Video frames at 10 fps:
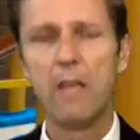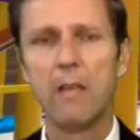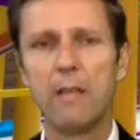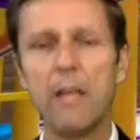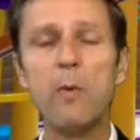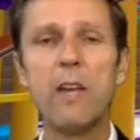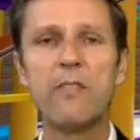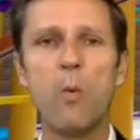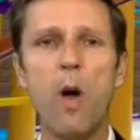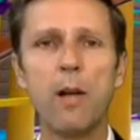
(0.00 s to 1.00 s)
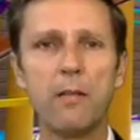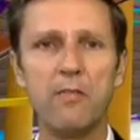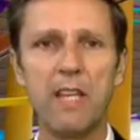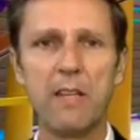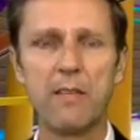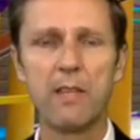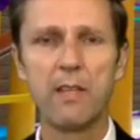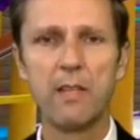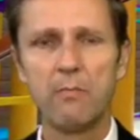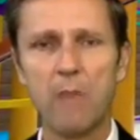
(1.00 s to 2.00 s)
Then we have the Walk of Faith.
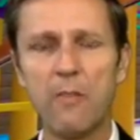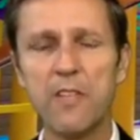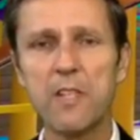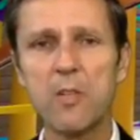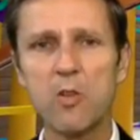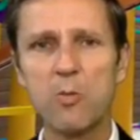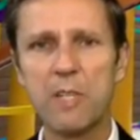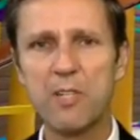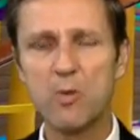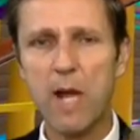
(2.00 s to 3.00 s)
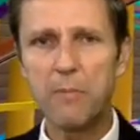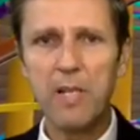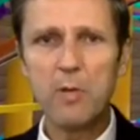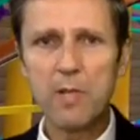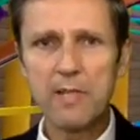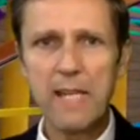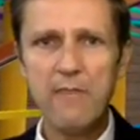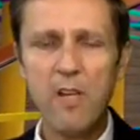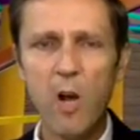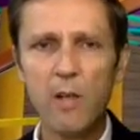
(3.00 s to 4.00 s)
Our visitors will be strapped into a
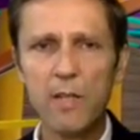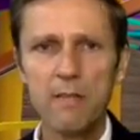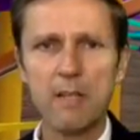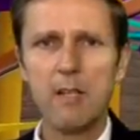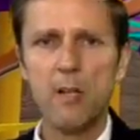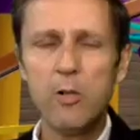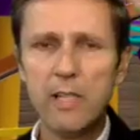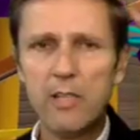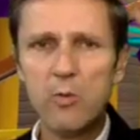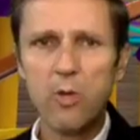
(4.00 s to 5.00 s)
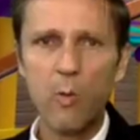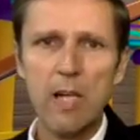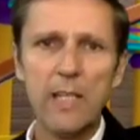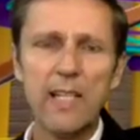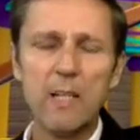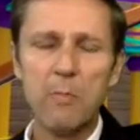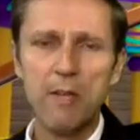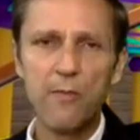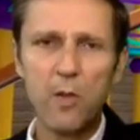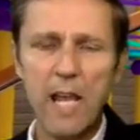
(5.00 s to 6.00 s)
safety harness, hooked into a railing
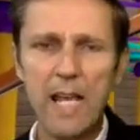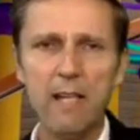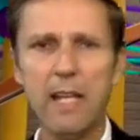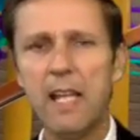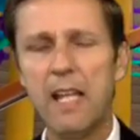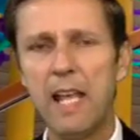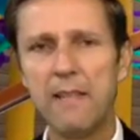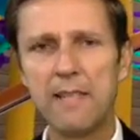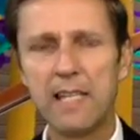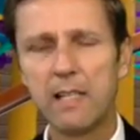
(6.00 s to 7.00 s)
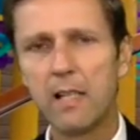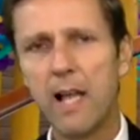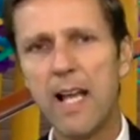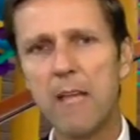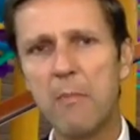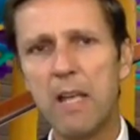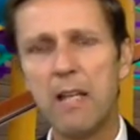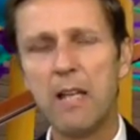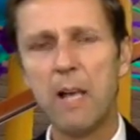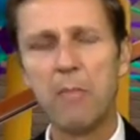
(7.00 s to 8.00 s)
above their head as they climb
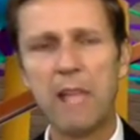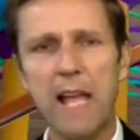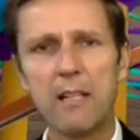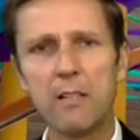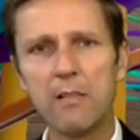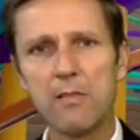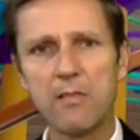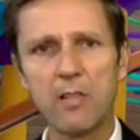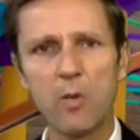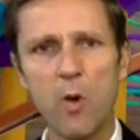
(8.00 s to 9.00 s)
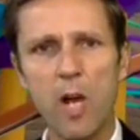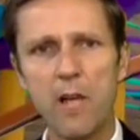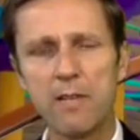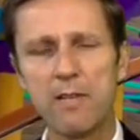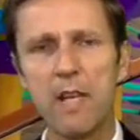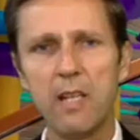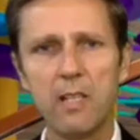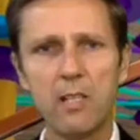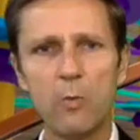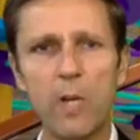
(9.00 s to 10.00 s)
up ladders, across
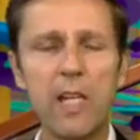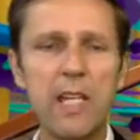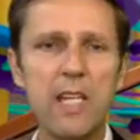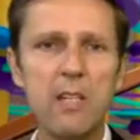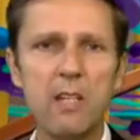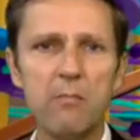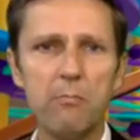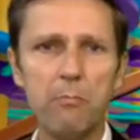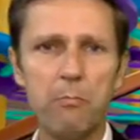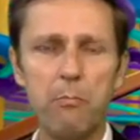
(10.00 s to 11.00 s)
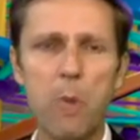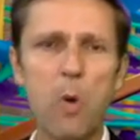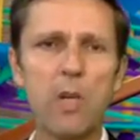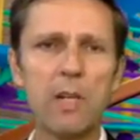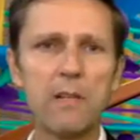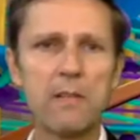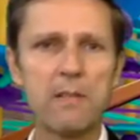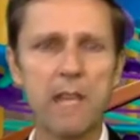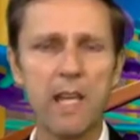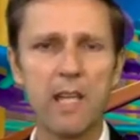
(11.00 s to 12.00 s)
rickety boards
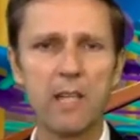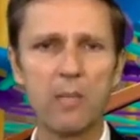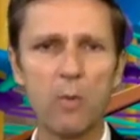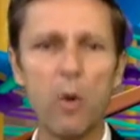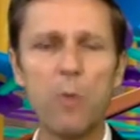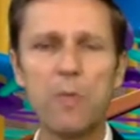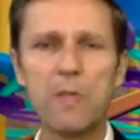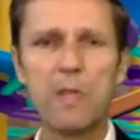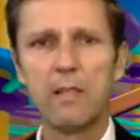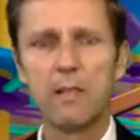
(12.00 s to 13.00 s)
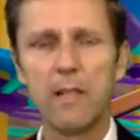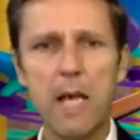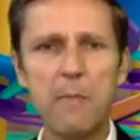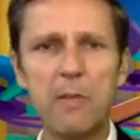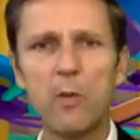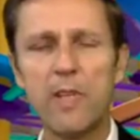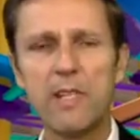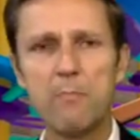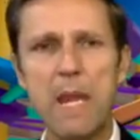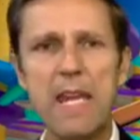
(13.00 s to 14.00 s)
and ropes, climbing through
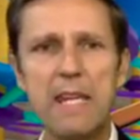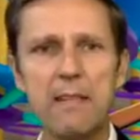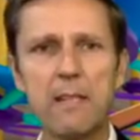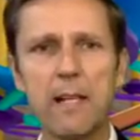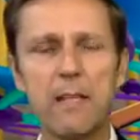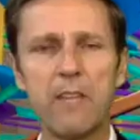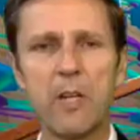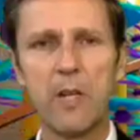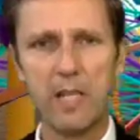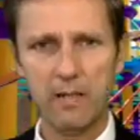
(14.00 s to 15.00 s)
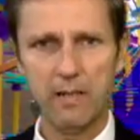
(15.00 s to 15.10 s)
this maze kind of area.